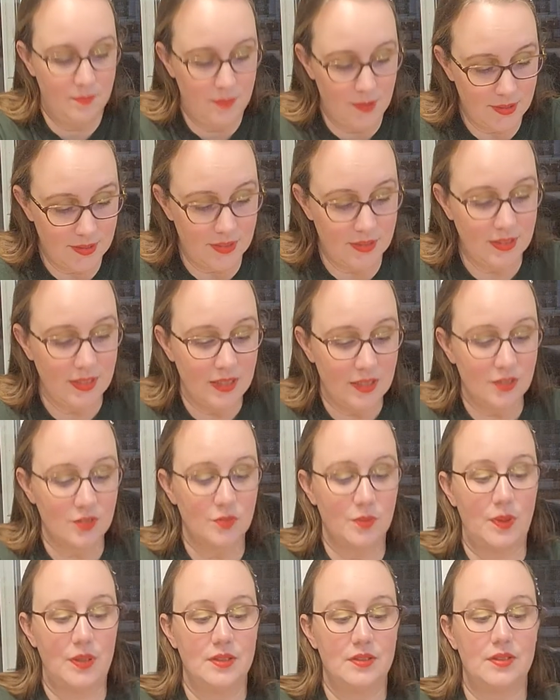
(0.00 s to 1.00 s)
But the neatest
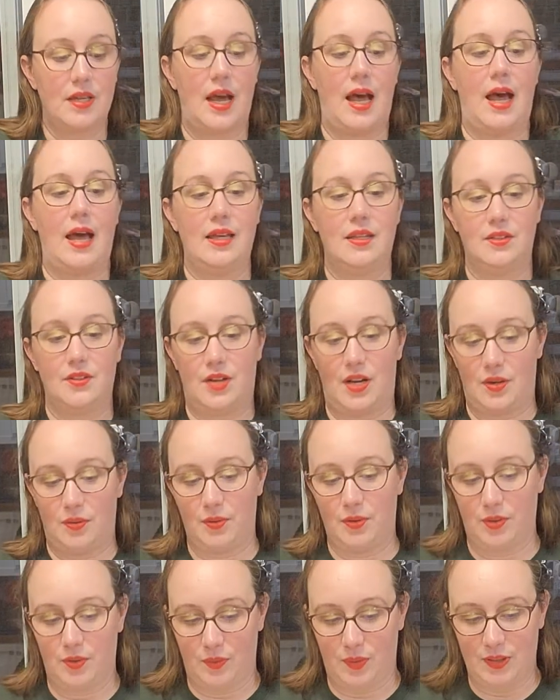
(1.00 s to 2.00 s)
ones I thought
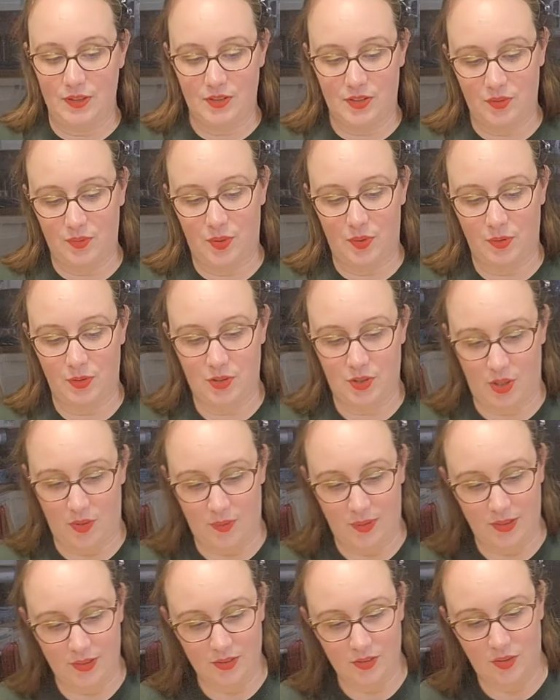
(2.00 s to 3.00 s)
were the ones that we were
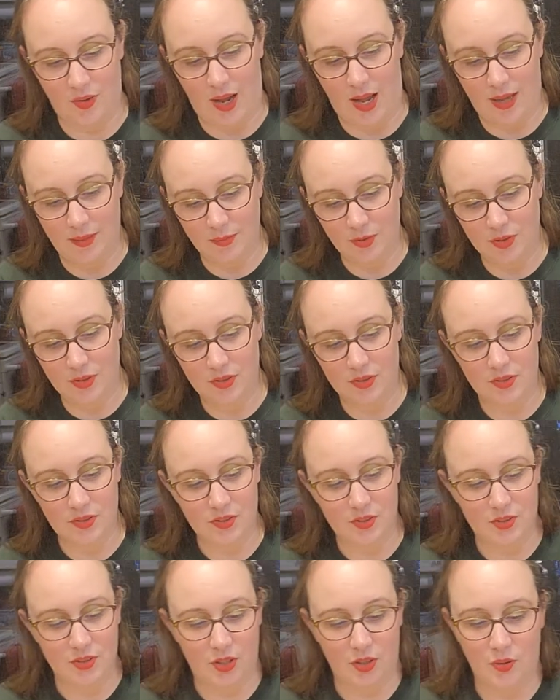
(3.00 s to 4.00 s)
sewing. So I'm going to
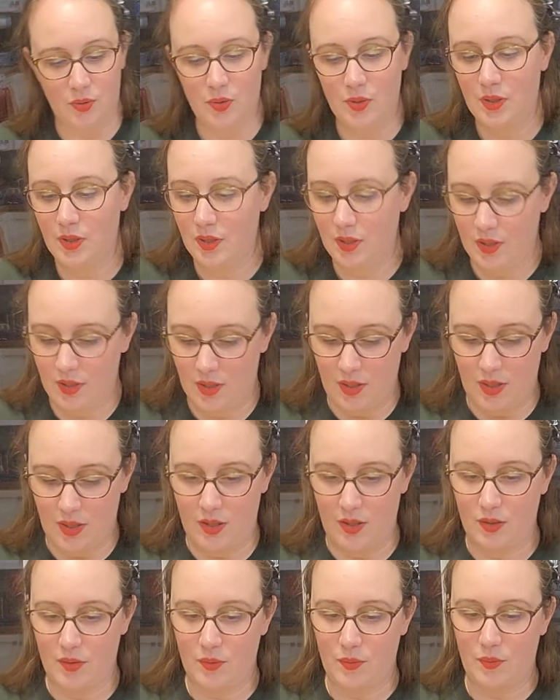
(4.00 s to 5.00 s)
sew
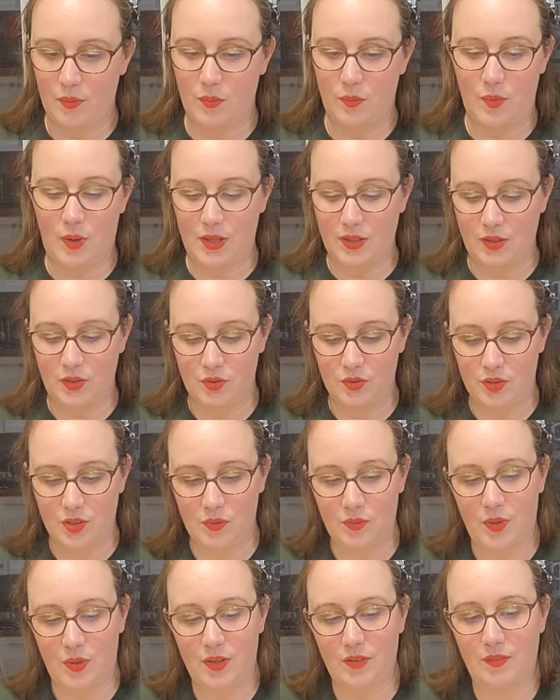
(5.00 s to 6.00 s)
one
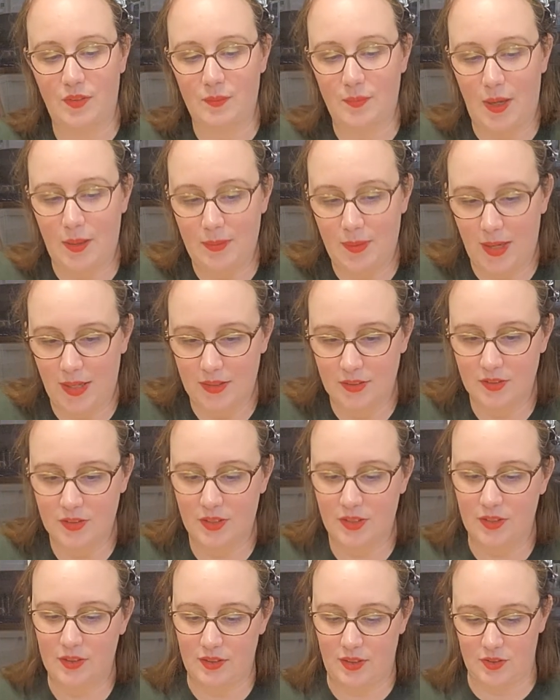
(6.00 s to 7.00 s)
using one of my patterns
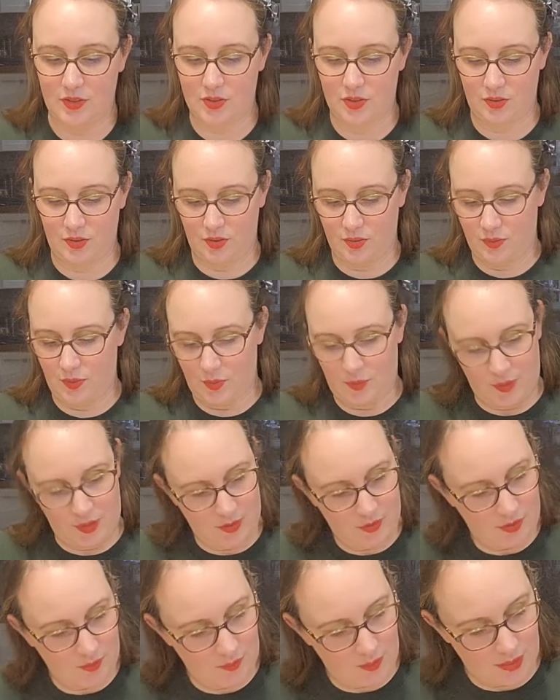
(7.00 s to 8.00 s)
here, and I'll show you
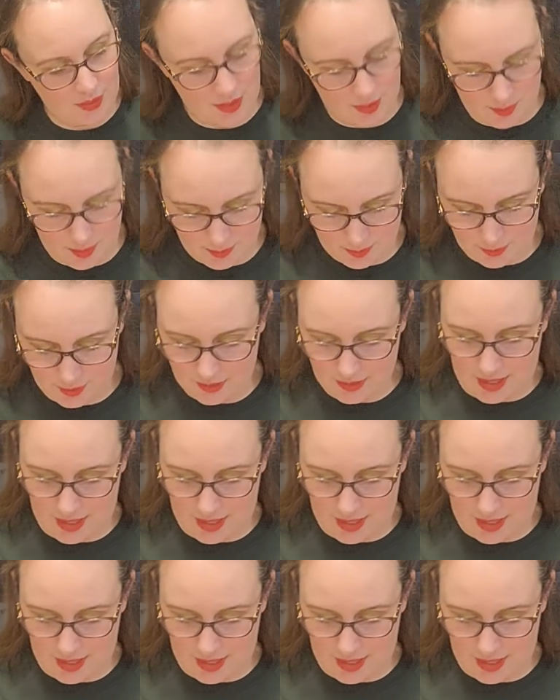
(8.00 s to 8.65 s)
what we come up with.